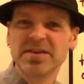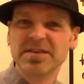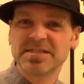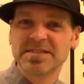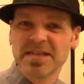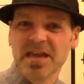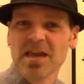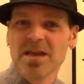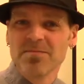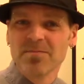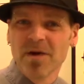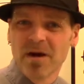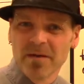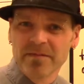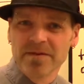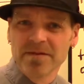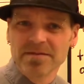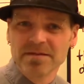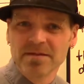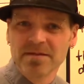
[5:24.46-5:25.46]
same,
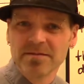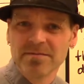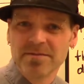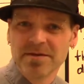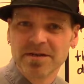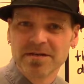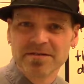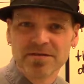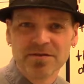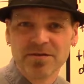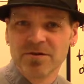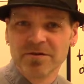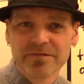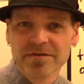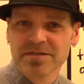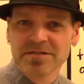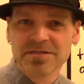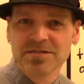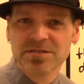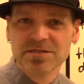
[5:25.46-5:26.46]
obviously, because the
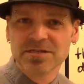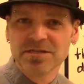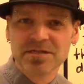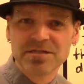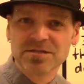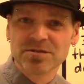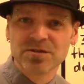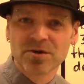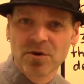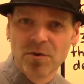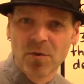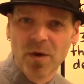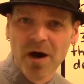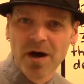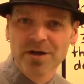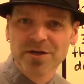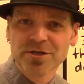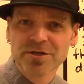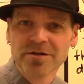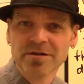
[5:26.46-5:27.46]
universe just isn't a
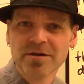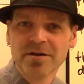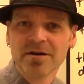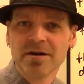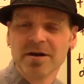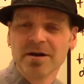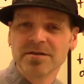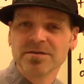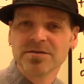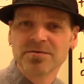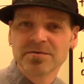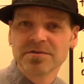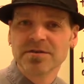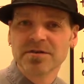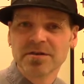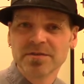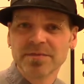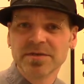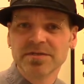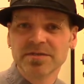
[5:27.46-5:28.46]
watch. So there's
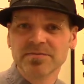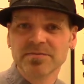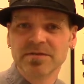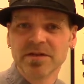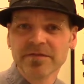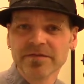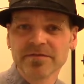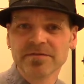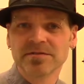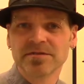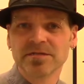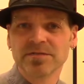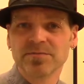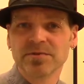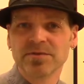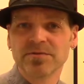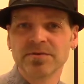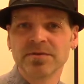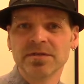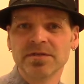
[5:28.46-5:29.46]
going to be some differences
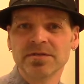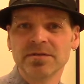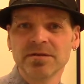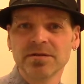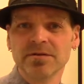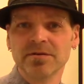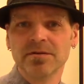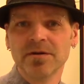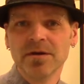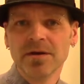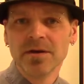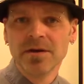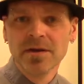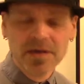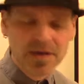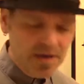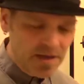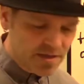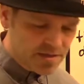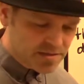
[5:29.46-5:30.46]
between the 2.
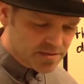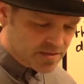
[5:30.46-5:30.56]
It's,